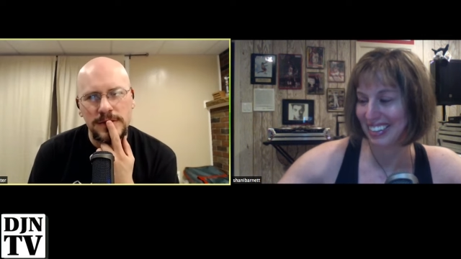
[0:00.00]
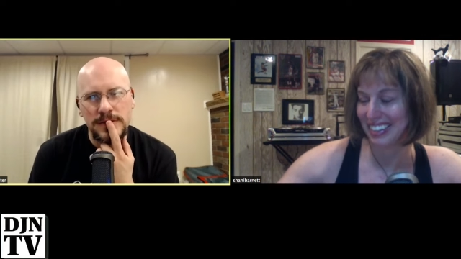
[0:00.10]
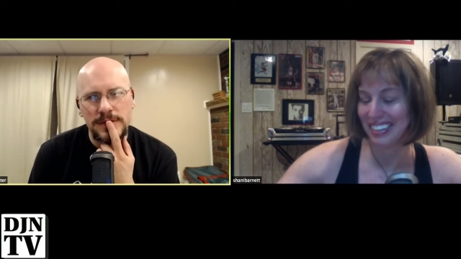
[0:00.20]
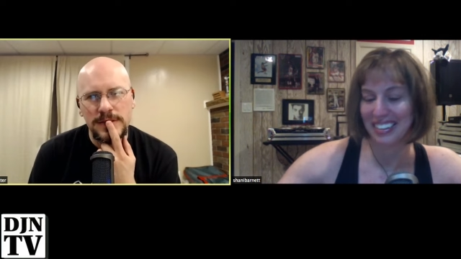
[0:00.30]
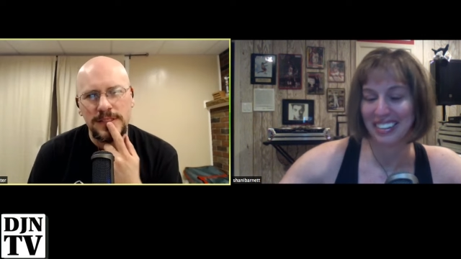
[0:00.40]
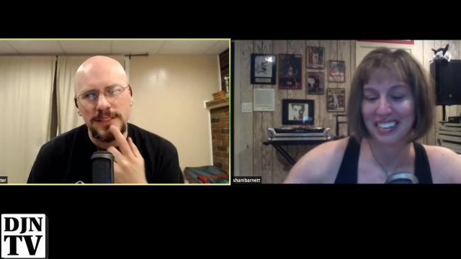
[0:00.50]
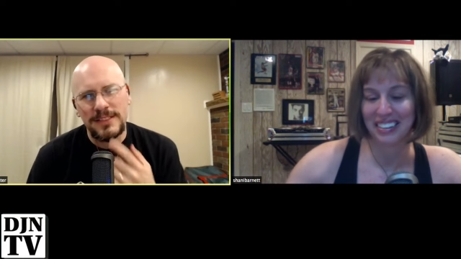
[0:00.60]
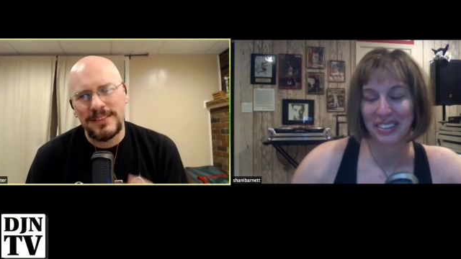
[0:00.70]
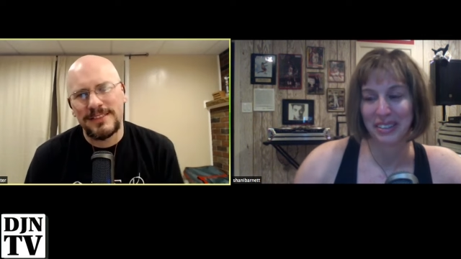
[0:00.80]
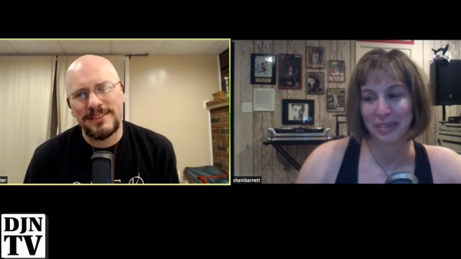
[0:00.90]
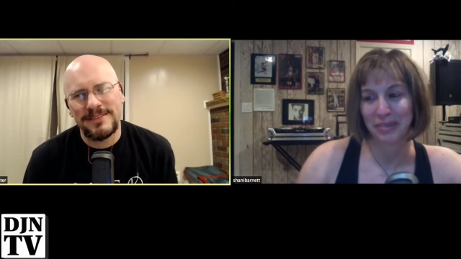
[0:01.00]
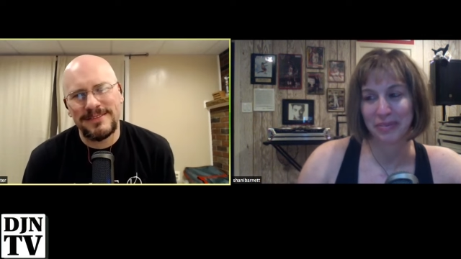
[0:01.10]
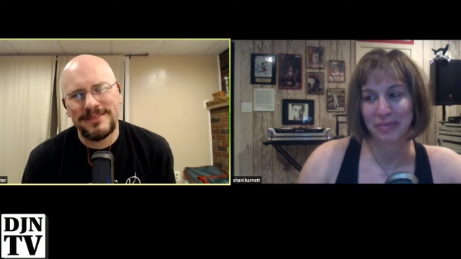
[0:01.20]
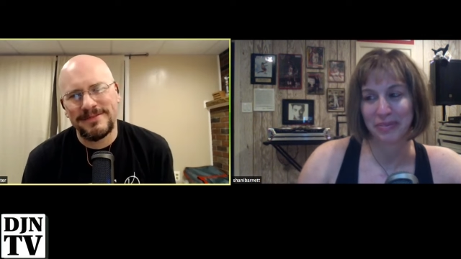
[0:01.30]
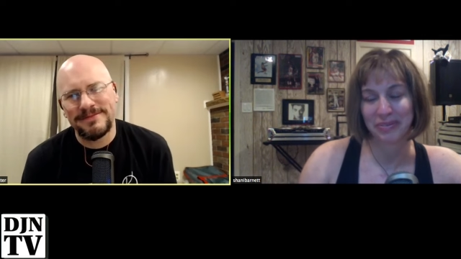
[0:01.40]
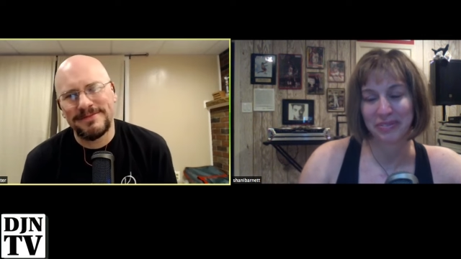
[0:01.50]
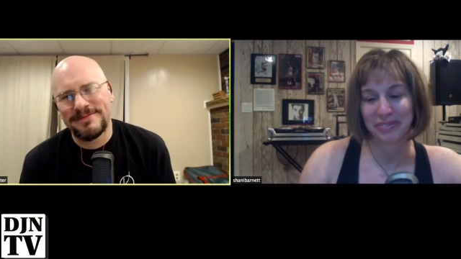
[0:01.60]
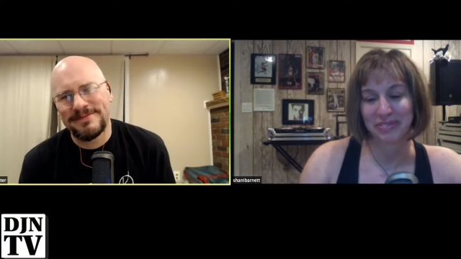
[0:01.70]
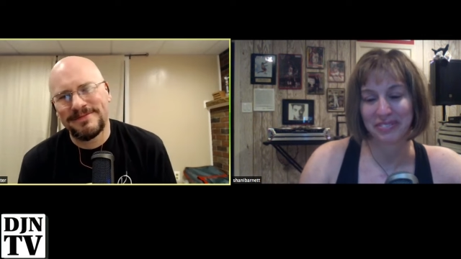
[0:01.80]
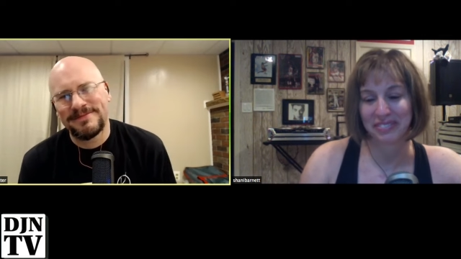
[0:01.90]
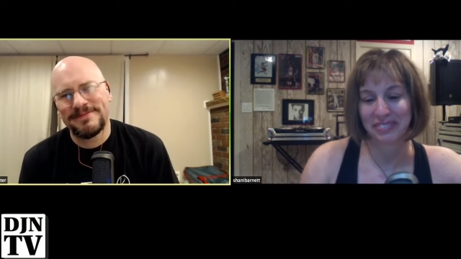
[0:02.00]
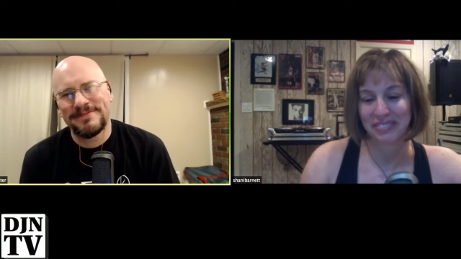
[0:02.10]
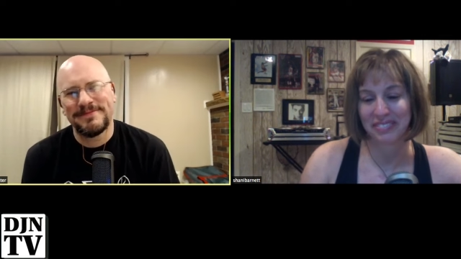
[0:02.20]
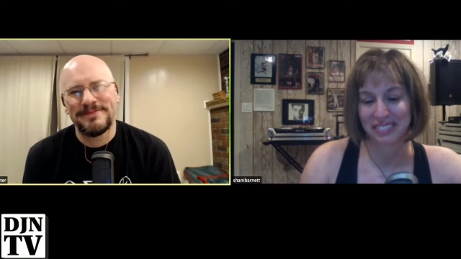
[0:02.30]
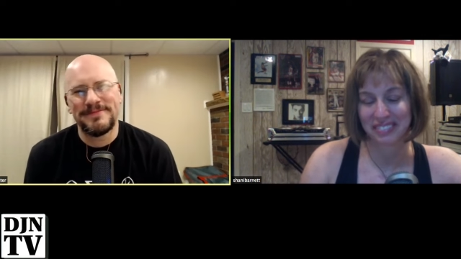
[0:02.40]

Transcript: Nobody speaks.